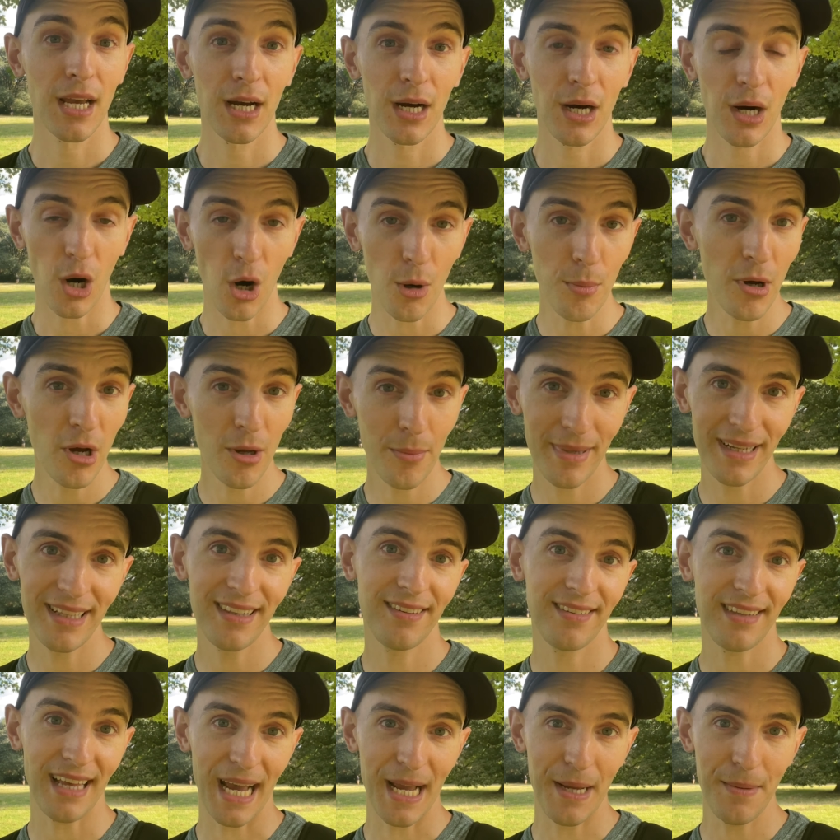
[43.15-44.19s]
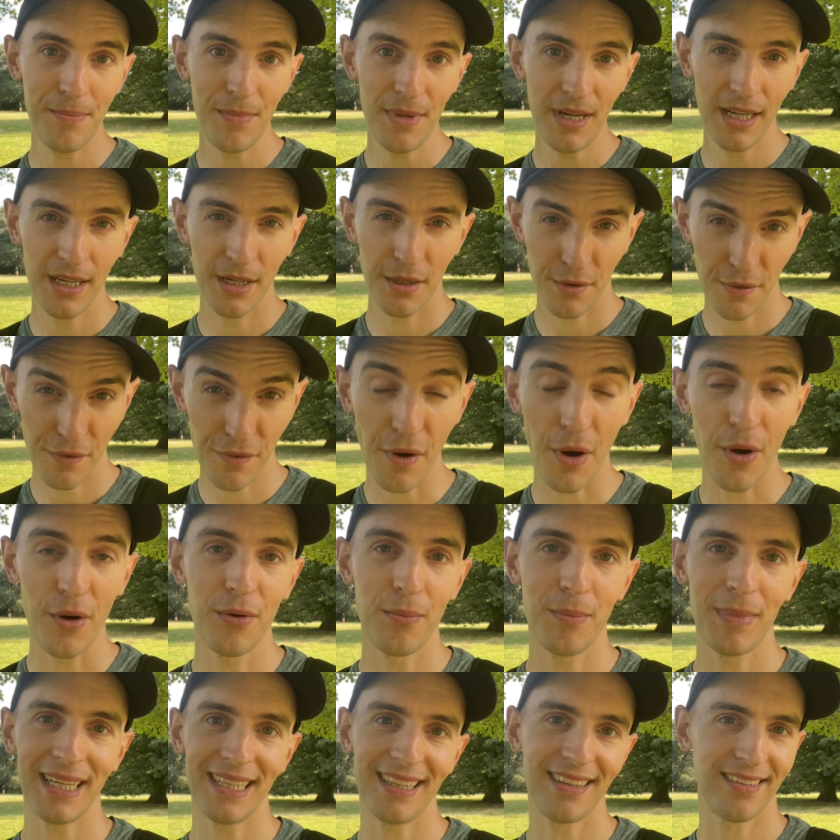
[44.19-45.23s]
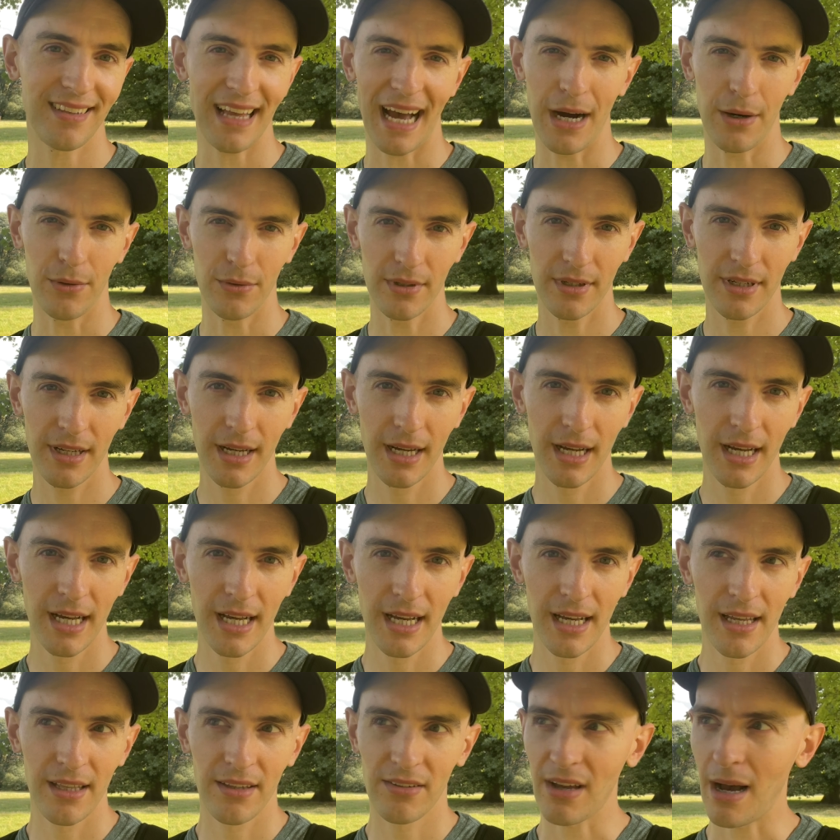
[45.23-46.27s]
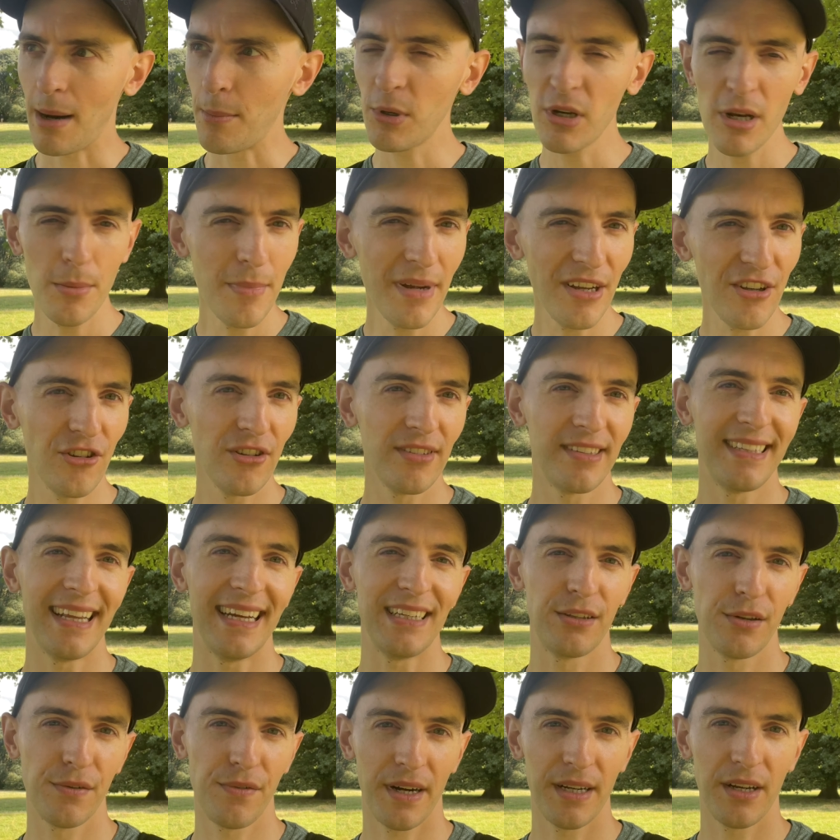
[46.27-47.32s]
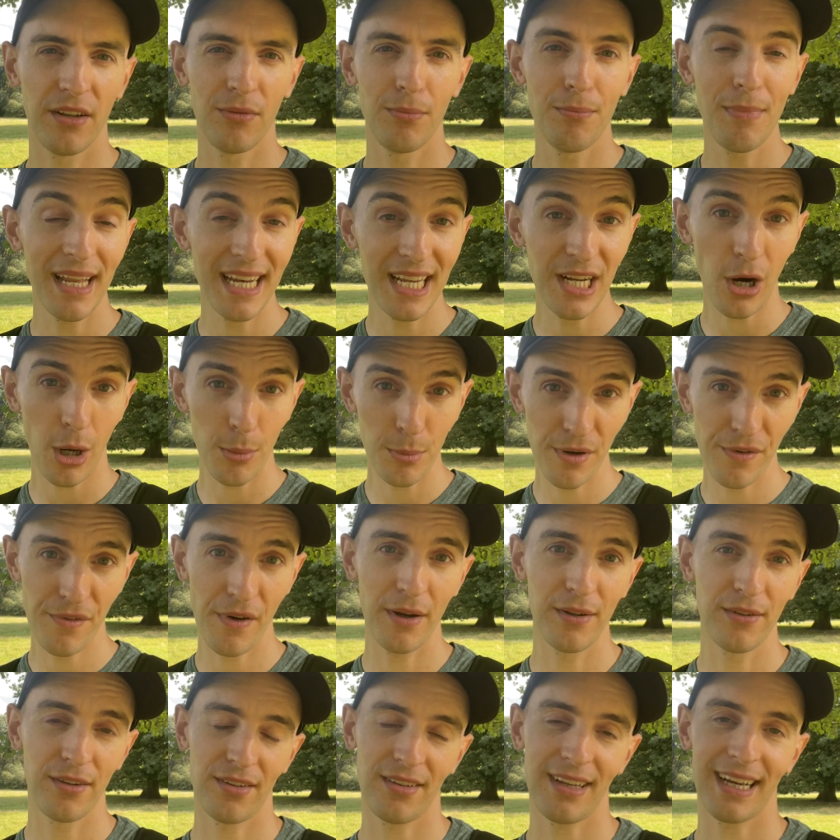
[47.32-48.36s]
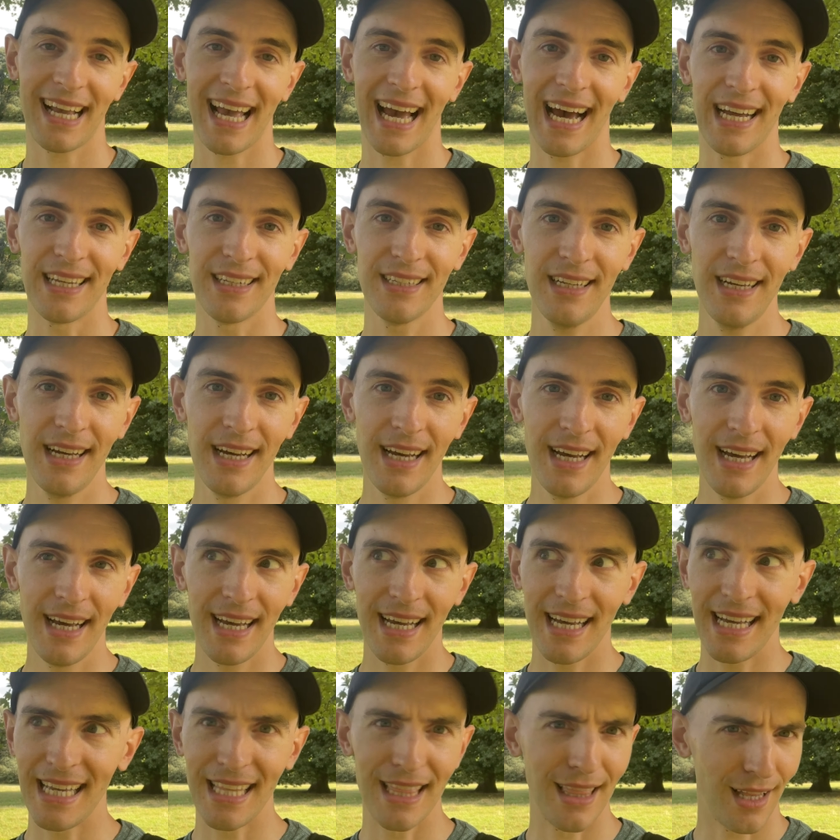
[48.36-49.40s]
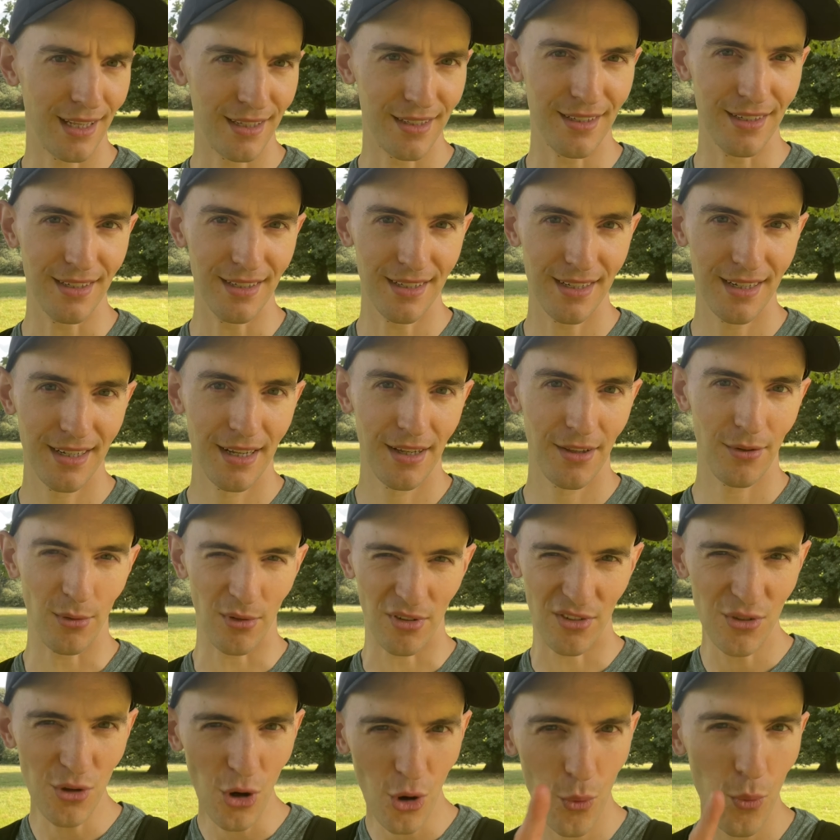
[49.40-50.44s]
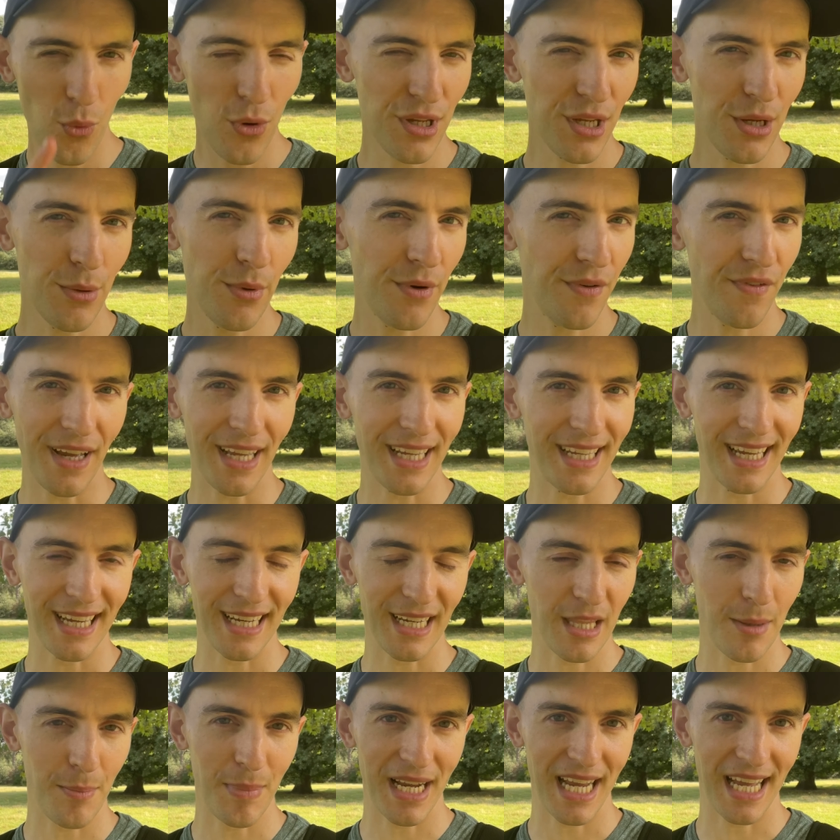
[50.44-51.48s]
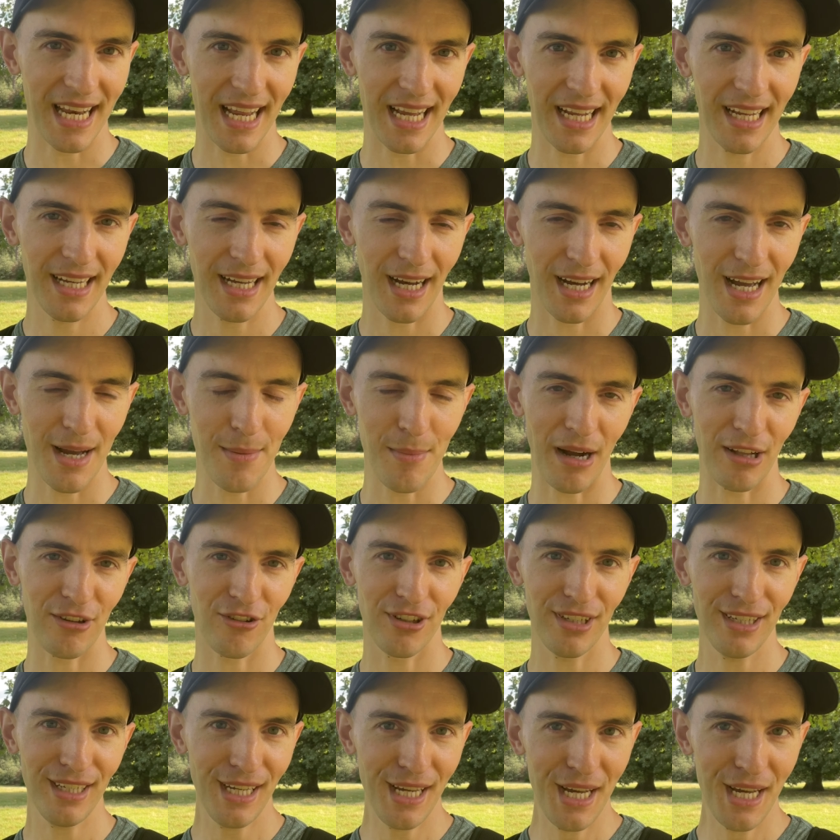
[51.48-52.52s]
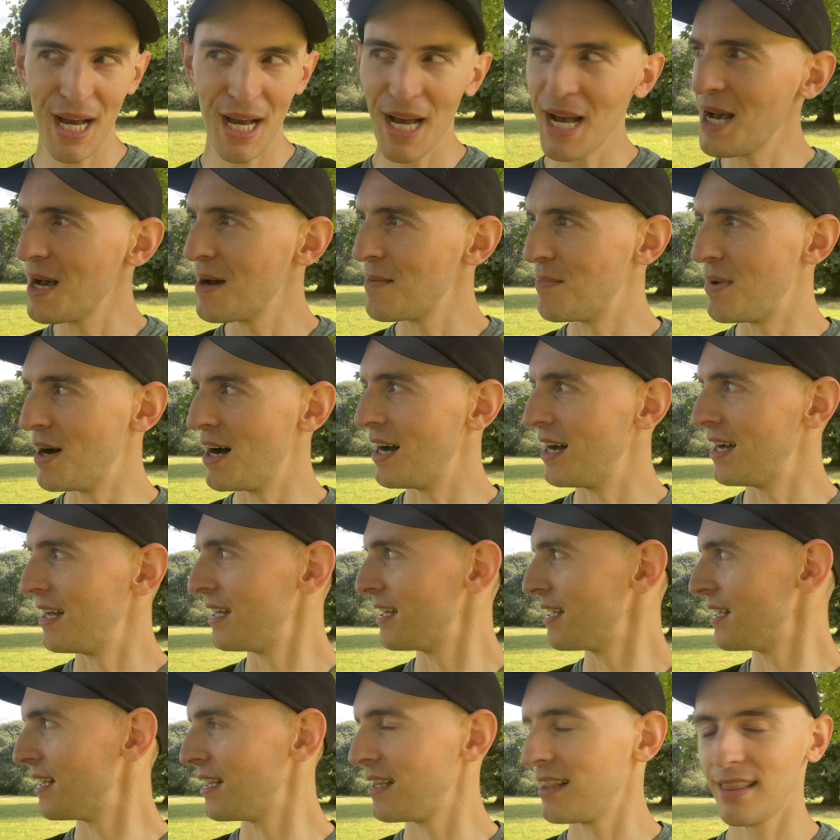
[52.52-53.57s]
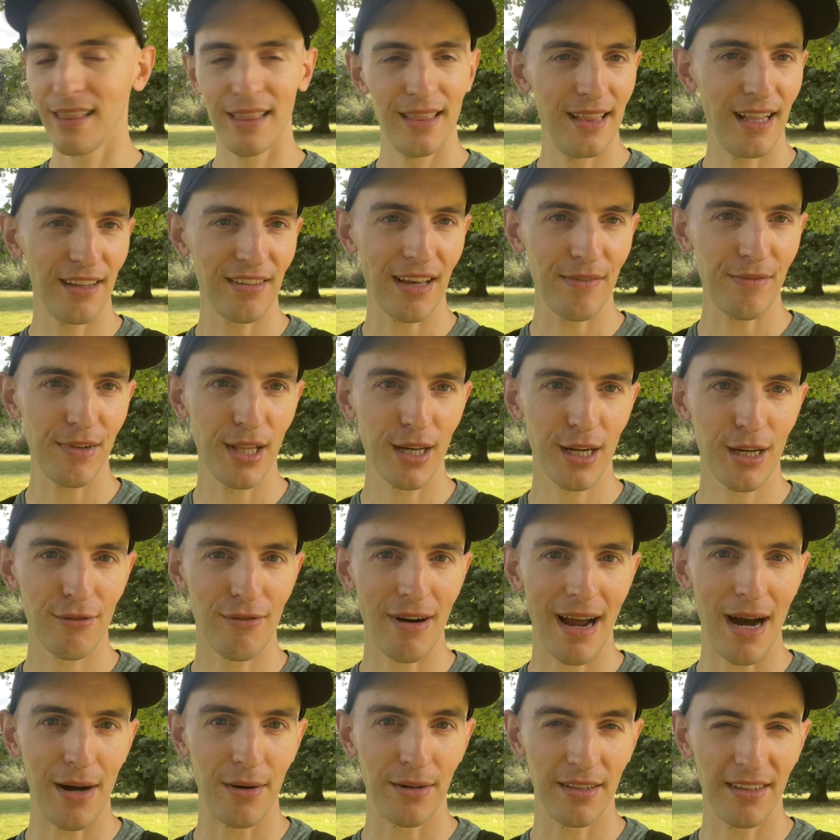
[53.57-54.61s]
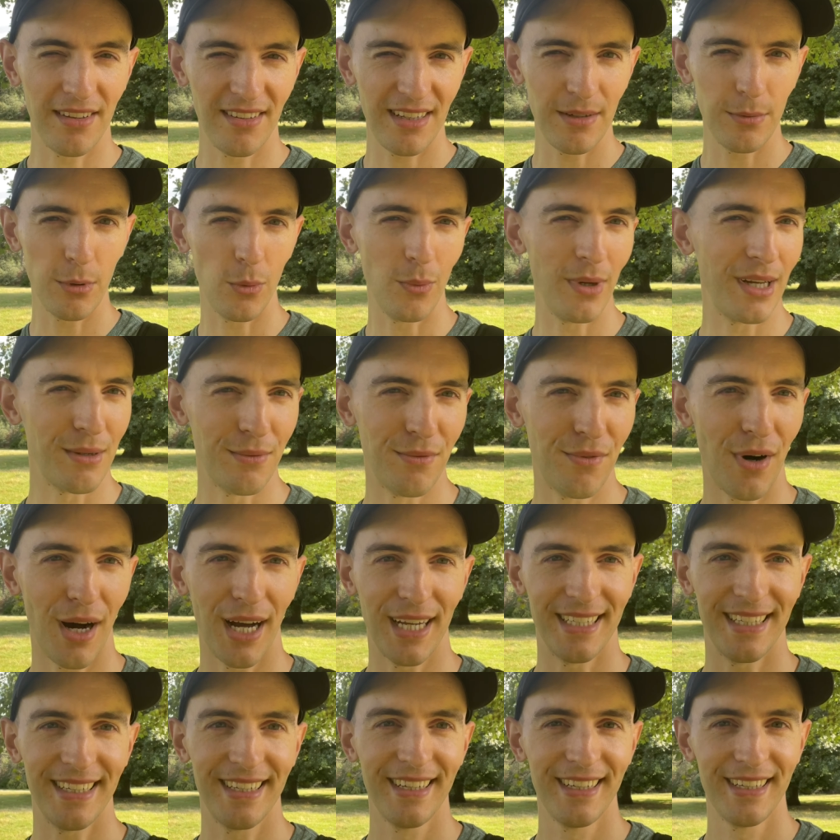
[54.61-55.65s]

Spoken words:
Homo means same, phone means sound. So I'm on a mission today to find as many homophones as I can in London. So it's not what you were thinking at the beginning, I imagine, but let's have a look around and see what we can find.